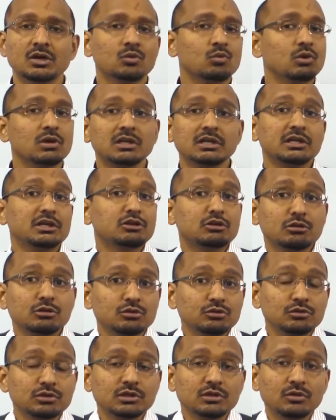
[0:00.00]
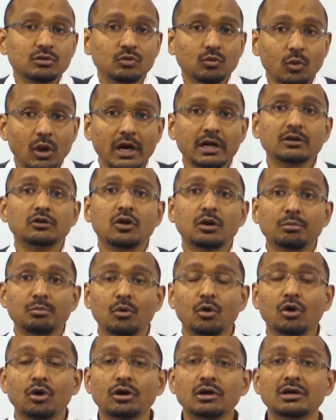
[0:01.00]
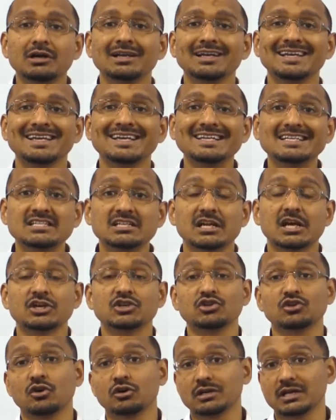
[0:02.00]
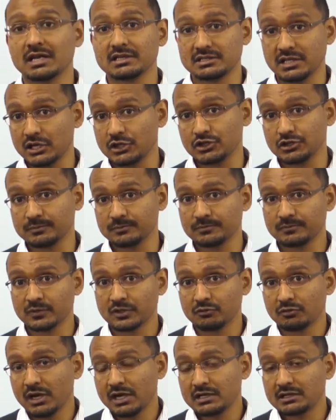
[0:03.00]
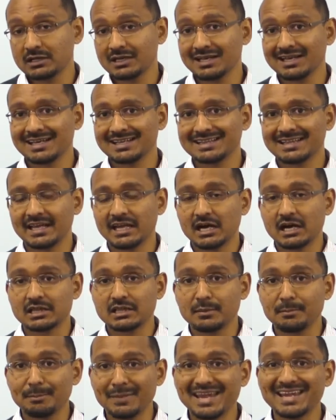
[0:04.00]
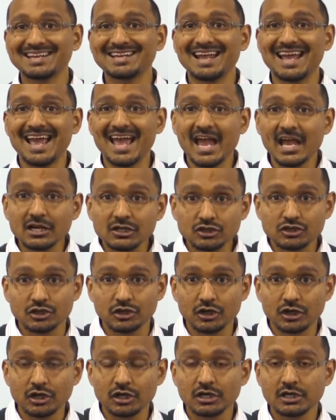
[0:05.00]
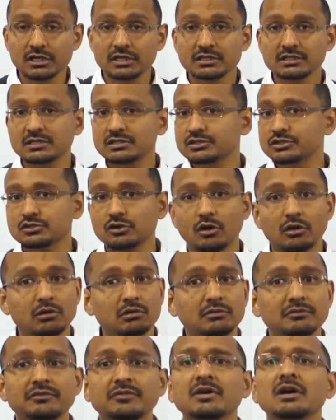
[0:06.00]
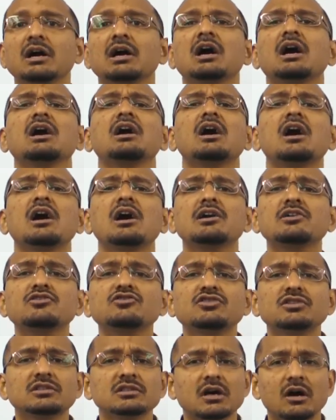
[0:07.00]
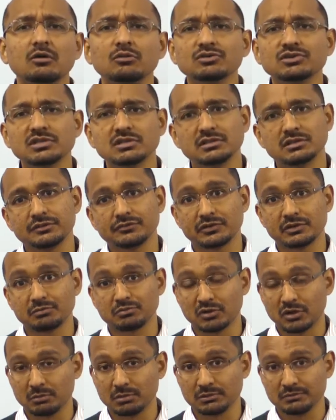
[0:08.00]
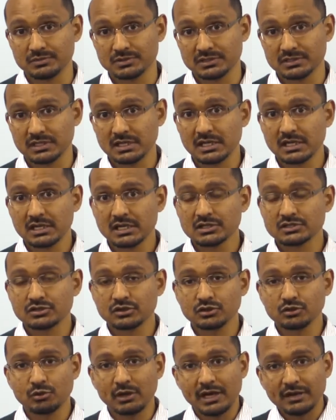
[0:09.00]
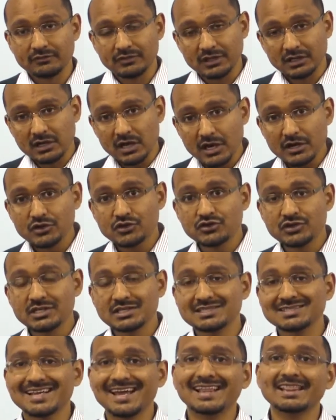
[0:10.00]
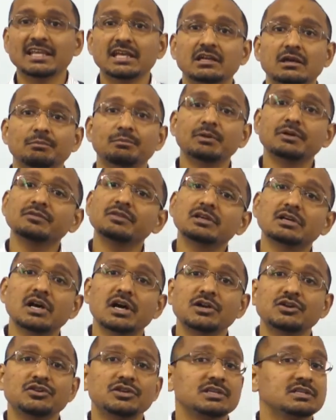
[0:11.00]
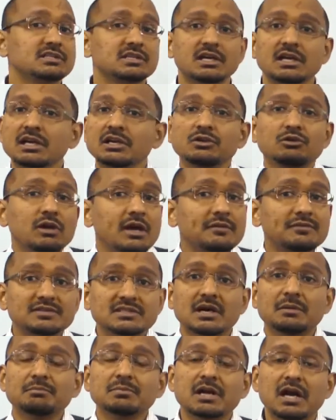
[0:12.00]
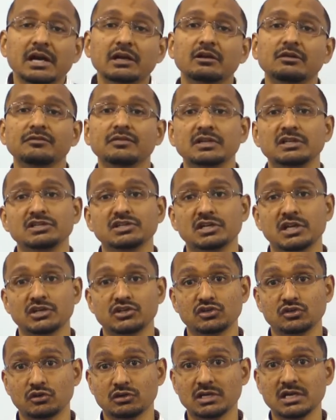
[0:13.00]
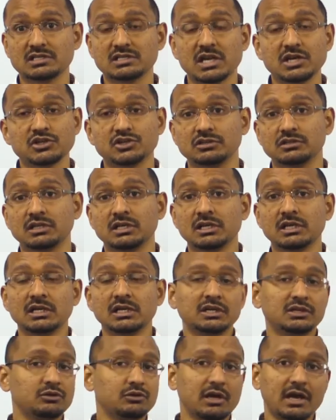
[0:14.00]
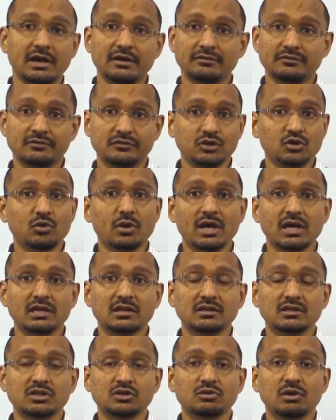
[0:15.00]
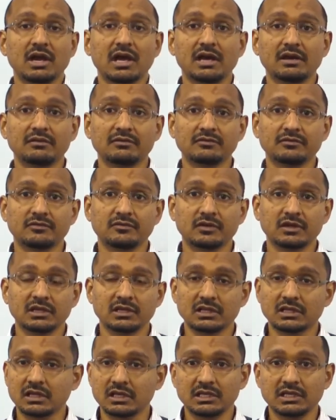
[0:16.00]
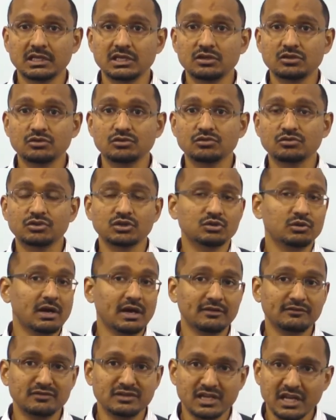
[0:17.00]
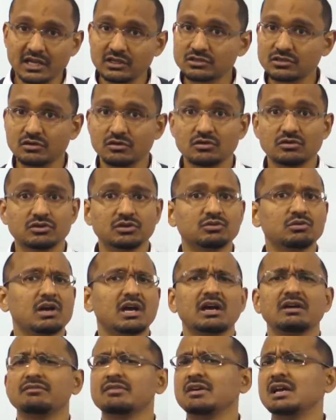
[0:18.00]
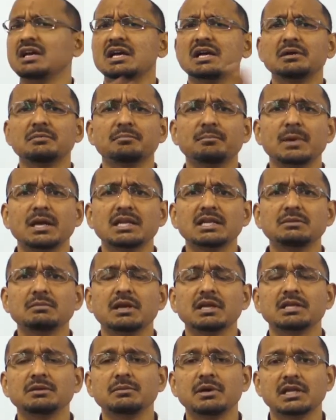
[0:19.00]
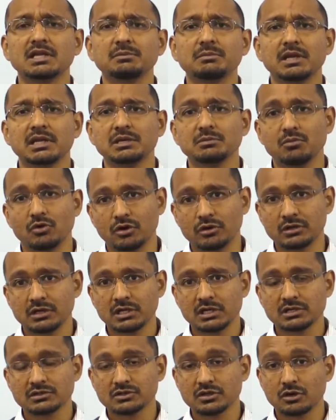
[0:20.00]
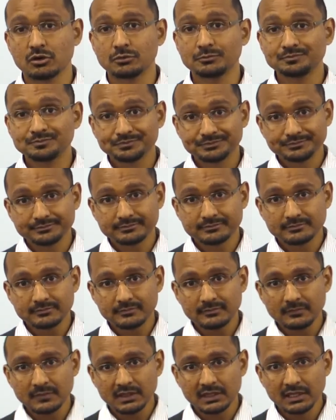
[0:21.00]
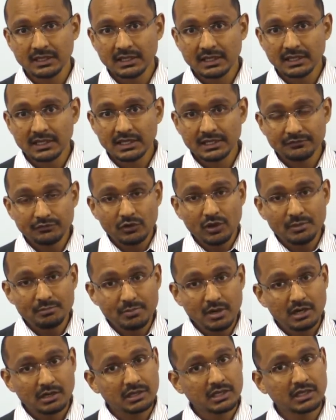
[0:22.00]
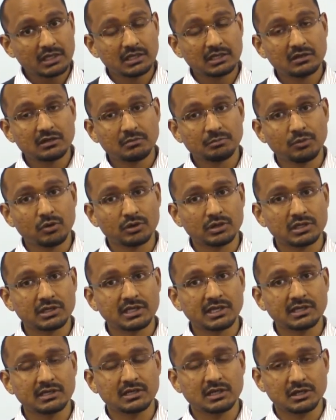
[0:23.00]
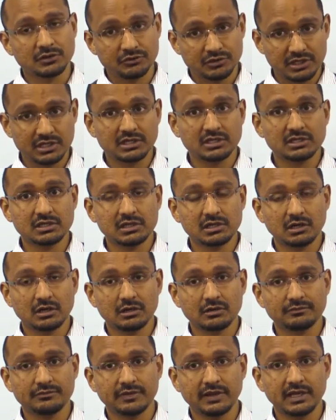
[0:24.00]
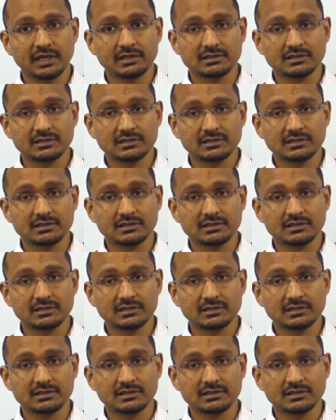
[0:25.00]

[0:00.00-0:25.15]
will include one or more international organization, right? They are the main actor to solve 100,000 different problems. So you have the countries, and then above the countries, you have some kind of international organization. You have UN, you have the EU, you have NATO, you have many more. So if you're embarking upon a career of